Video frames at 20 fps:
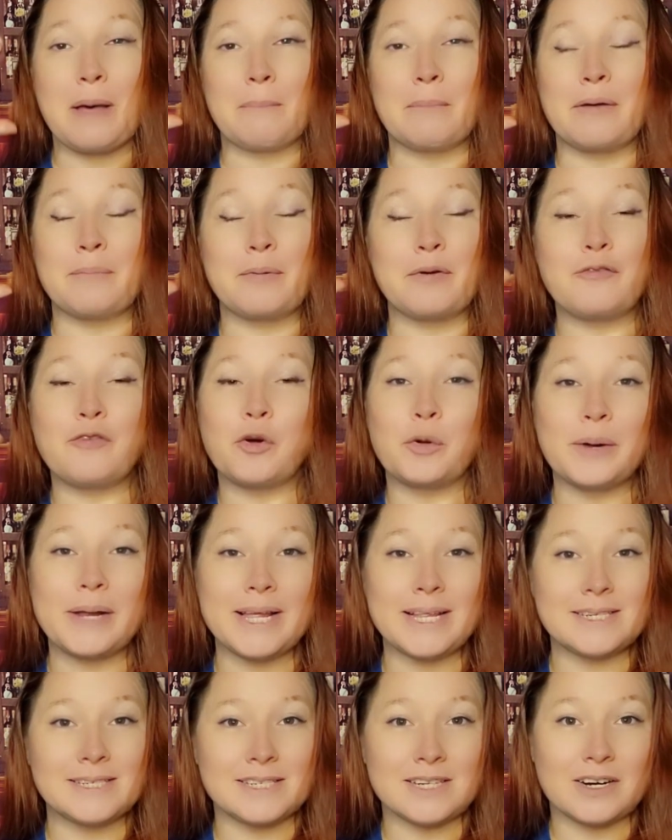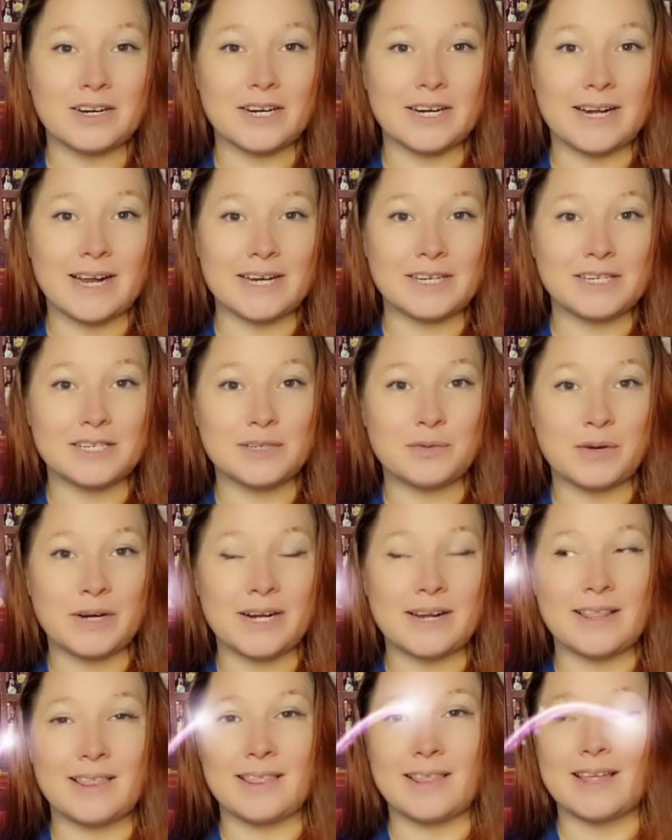But before we get started, I just
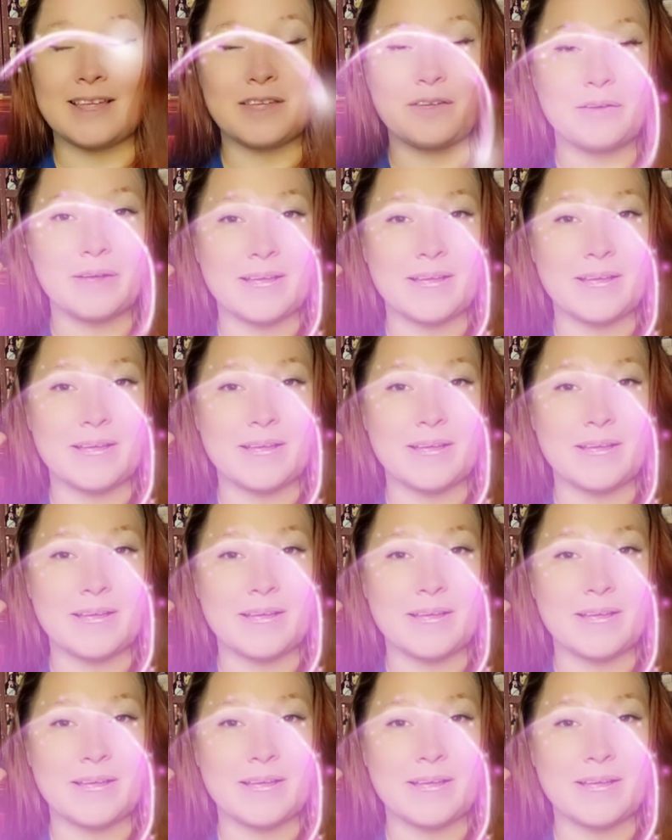wanted to thank you